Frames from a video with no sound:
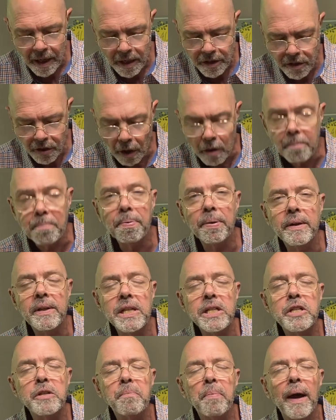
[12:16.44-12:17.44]
Don't
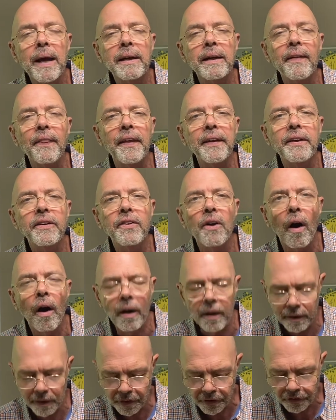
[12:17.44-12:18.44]
participate in the
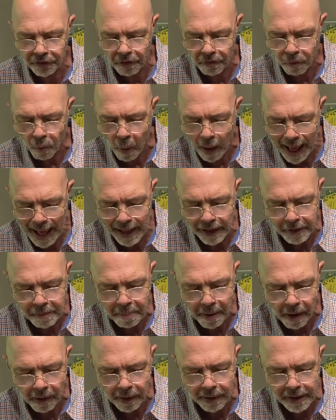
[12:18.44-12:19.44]
darkness of wild
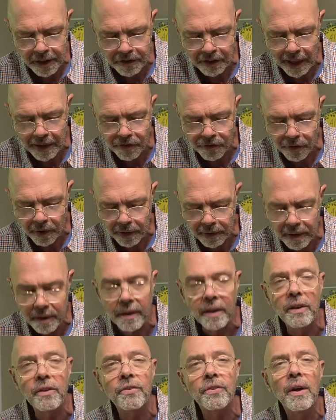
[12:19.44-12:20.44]
parties and
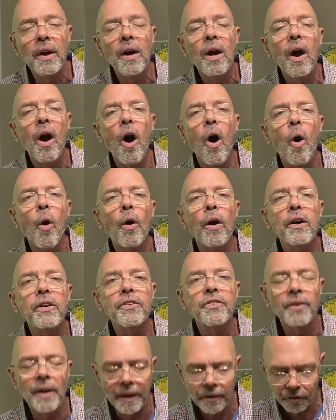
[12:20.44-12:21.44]
drunkenness, or
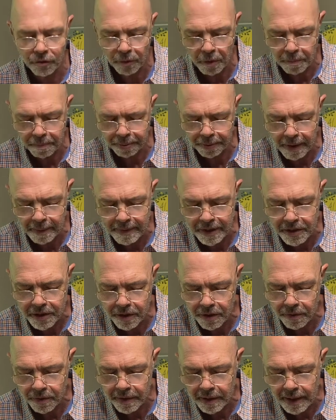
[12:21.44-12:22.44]
sexual
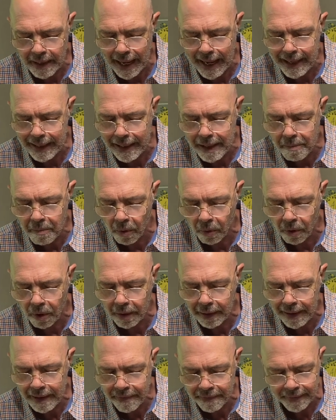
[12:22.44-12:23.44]
promiscuity and
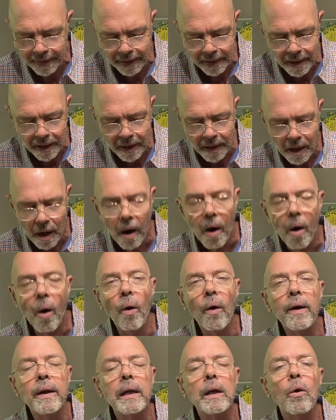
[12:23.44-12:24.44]
immoral living,
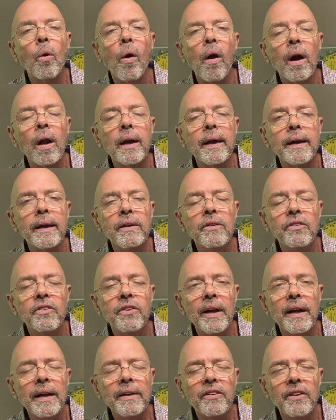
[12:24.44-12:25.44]
or in quarreling and
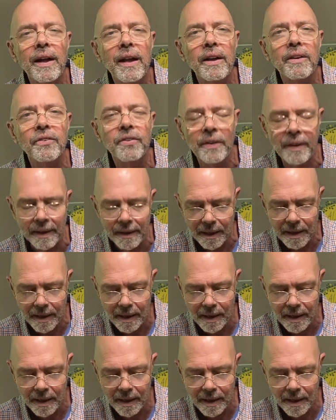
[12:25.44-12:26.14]
je jealousy,